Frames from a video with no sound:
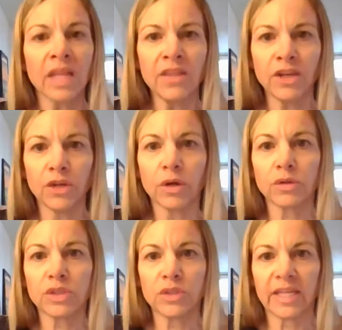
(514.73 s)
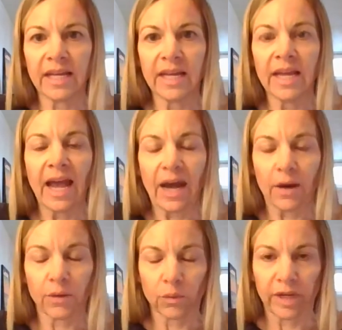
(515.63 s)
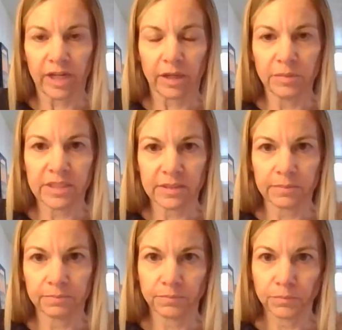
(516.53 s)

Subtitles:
And then you go to the outer ribs,